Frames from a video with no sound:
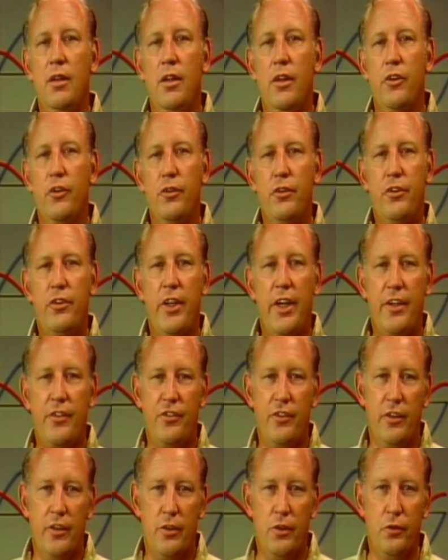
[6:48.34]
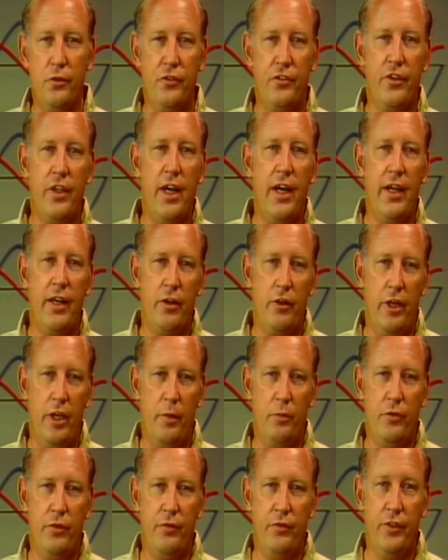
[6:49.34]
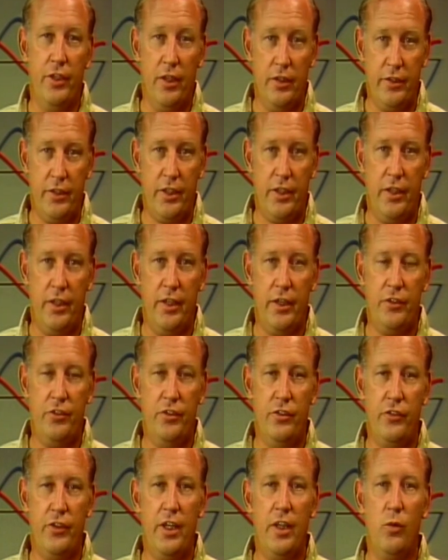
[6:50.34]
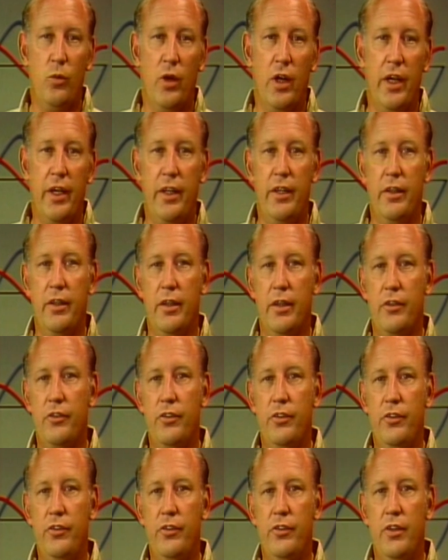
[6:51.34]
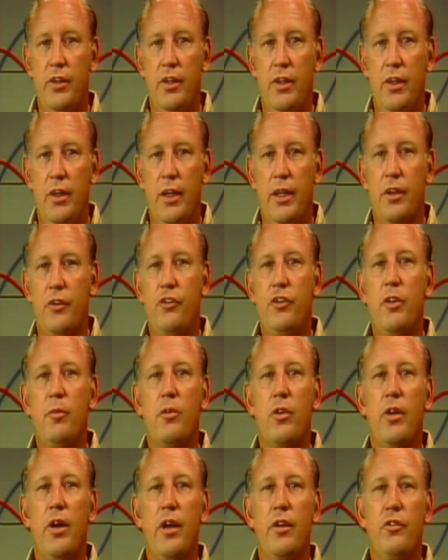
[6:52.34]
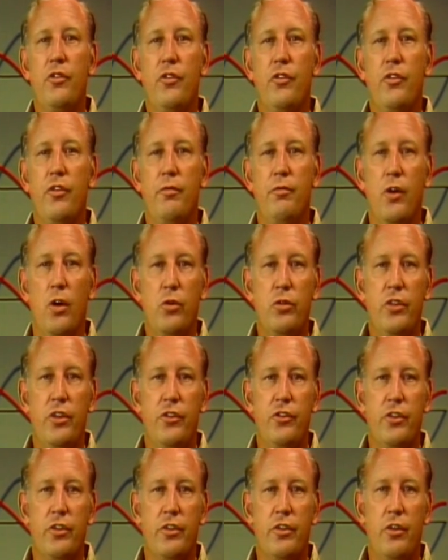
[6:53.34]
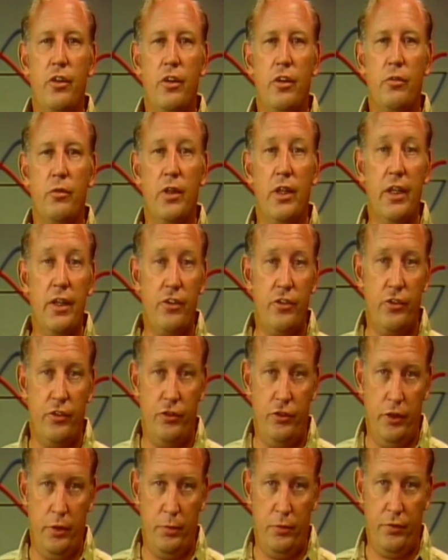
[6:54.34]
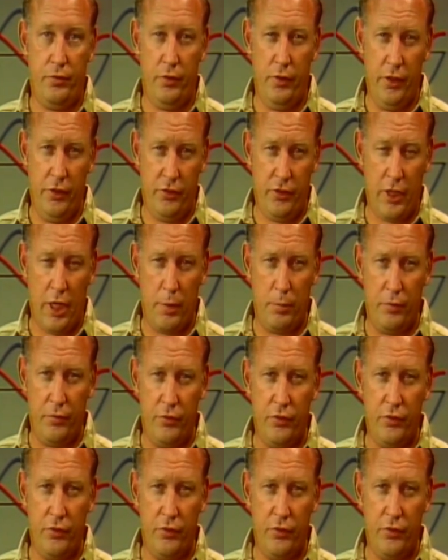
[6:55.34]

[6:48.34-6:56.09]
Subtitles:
Your text includes diagrams of delta connections and Y connections and summarizes the voltage and current relationships for each type of